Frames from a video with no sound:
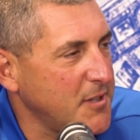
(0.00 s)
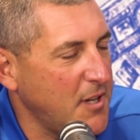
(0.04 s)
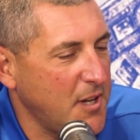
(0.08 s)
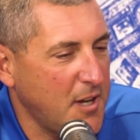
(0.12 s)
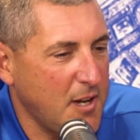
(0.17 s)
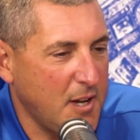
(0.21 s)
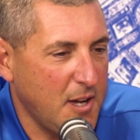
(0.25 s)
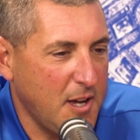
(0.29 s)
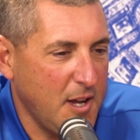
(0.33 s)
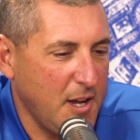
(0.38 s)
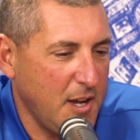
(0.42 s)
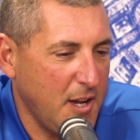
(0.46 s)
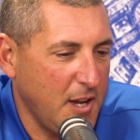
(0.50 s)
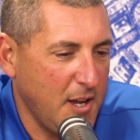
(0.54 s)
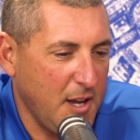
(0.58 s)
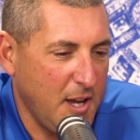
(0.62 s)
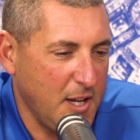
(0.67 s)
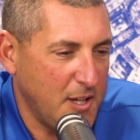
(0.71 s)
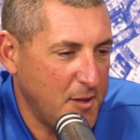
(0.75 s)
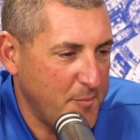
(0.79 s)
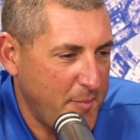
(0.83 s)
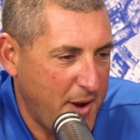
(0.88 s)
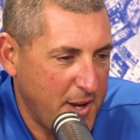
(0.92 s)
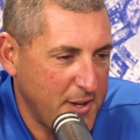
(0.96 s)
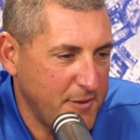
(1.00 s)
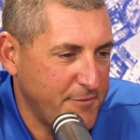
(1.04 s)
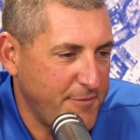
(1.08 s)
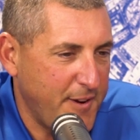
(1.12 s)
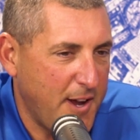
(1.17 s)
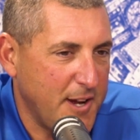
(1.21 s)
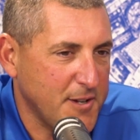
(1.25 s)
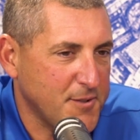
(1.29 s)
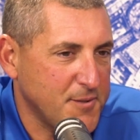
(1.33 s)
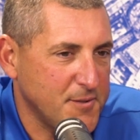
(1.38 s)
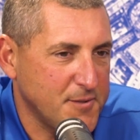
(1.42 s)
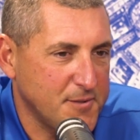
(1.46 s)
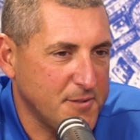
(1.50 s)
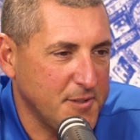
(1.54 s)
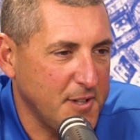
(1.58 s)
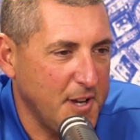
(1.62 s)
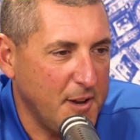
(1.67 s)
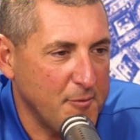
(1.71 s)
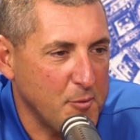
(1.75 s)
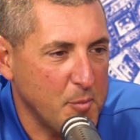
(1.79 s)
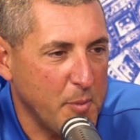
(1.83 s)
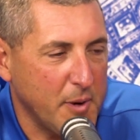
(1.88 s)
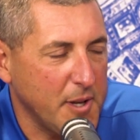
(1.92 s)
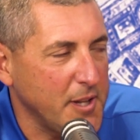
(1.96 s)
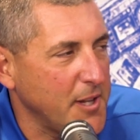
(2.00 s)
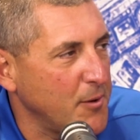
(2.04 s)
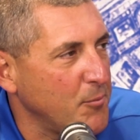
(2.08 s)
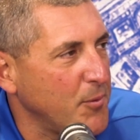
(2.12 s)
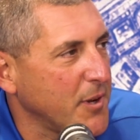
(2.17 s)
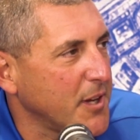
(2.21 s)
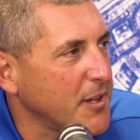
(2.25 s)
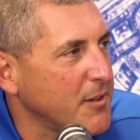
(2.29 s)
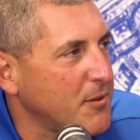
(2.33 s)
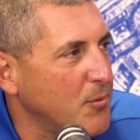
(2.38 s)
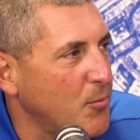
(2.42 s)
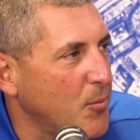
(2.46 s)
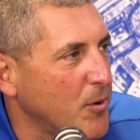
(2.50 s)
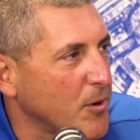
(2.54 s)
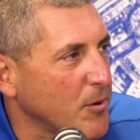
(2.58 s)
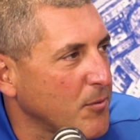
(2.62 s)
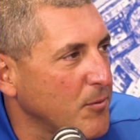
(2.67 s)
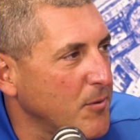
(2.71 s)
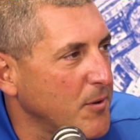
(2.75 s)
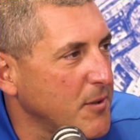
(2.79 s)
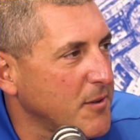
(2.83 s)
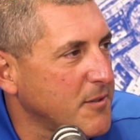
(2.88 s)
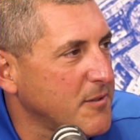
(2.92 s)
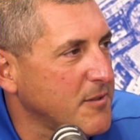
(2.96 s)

and the manufacturers and everybody that we get to work with.